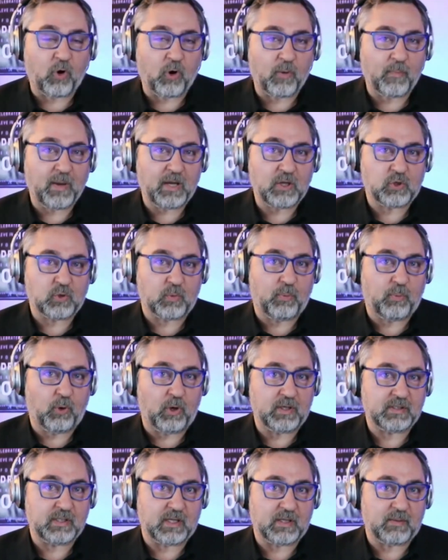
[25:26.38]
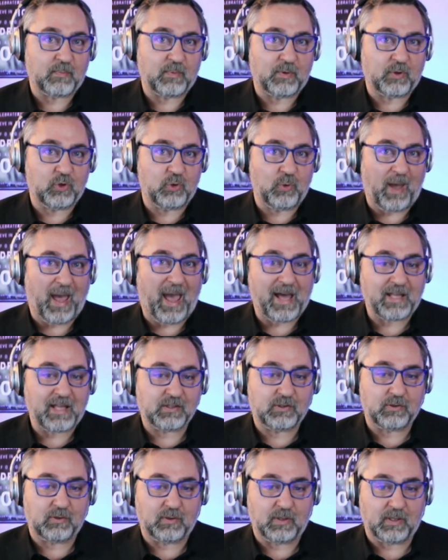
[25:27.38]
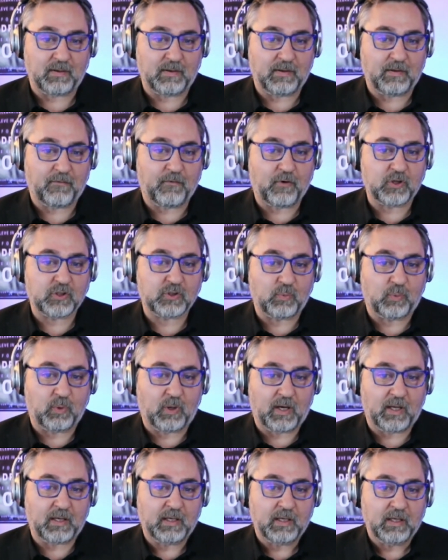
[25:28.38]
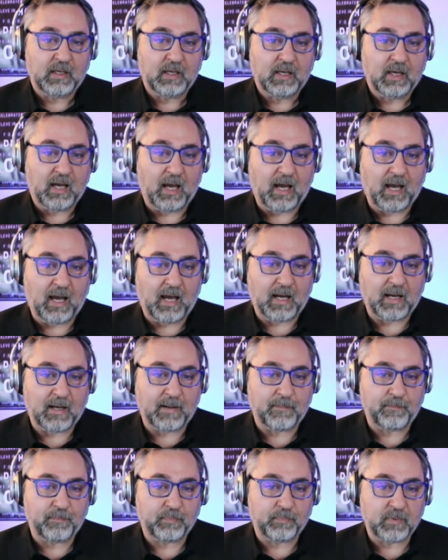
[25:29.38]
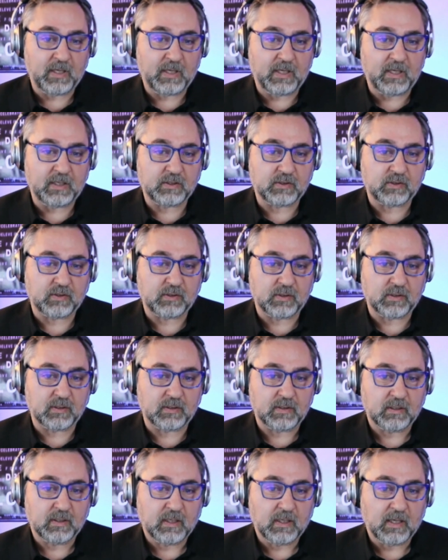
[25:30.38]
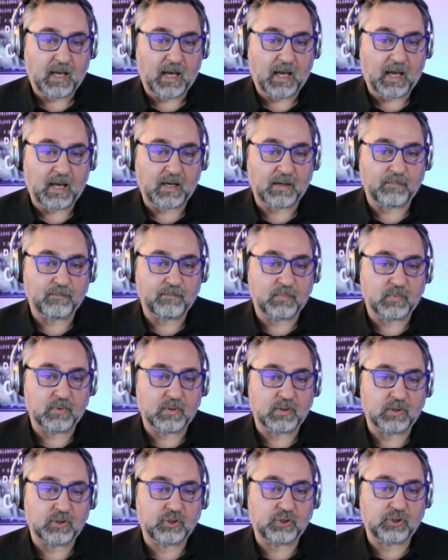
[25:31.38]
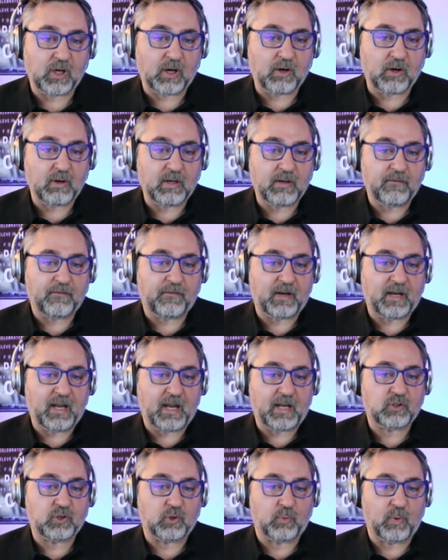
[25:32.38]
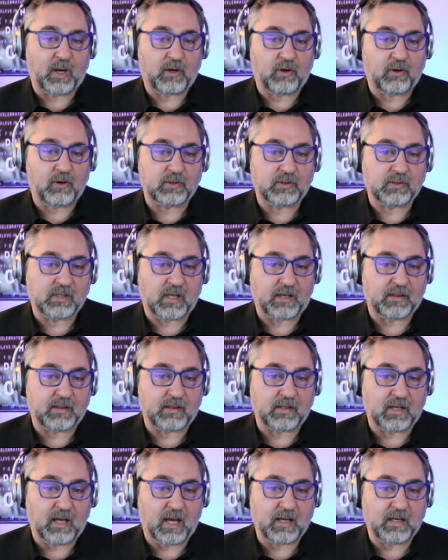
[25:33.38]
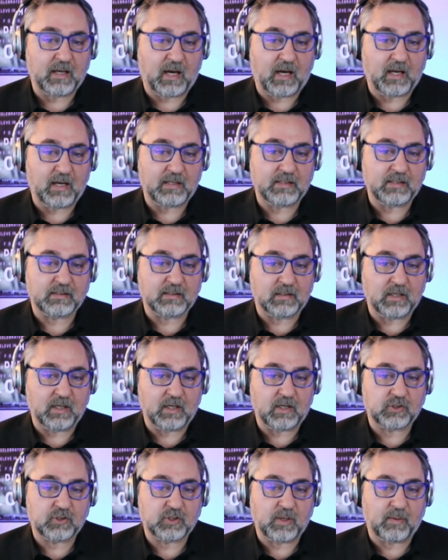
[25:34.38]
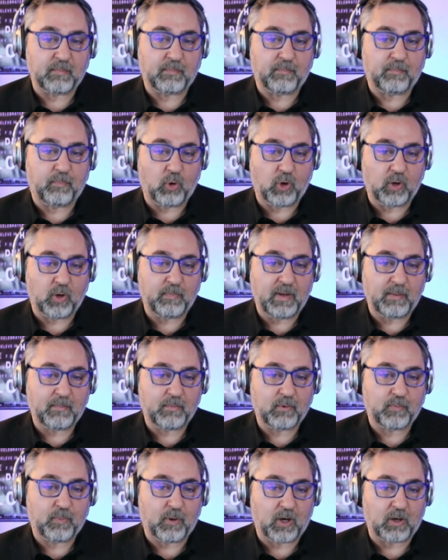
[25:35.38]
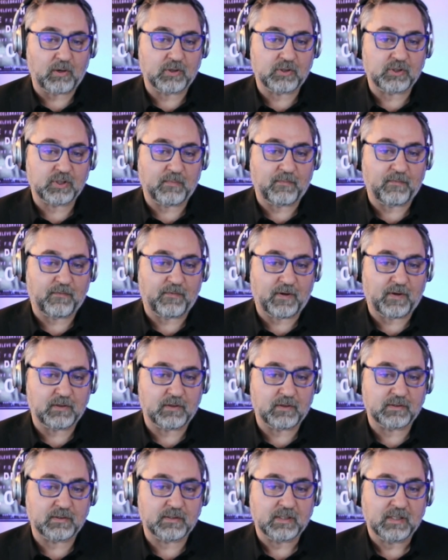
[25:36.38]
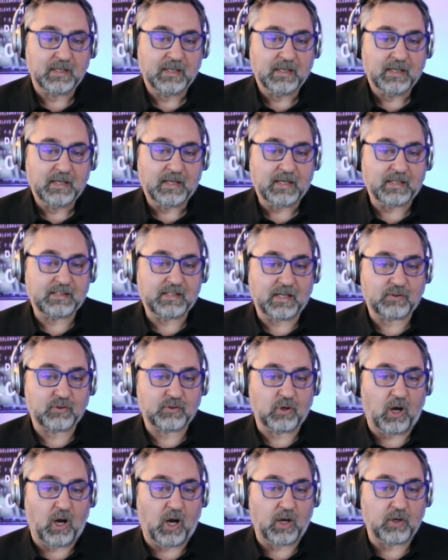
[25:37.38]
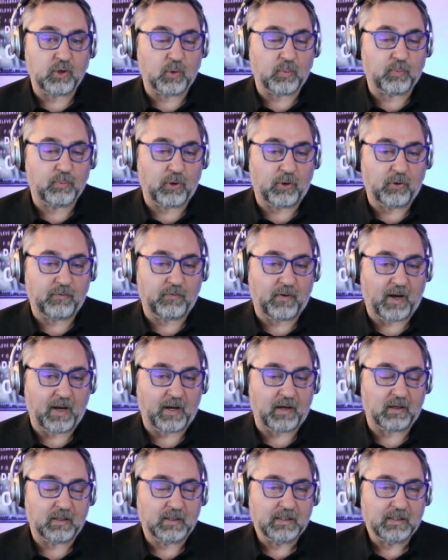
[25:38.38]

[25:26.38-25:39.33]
major points that you add to the. The first one is uh, sharing financial records like the 990s, leadership, board member, partnership, funders, etc., on your profile.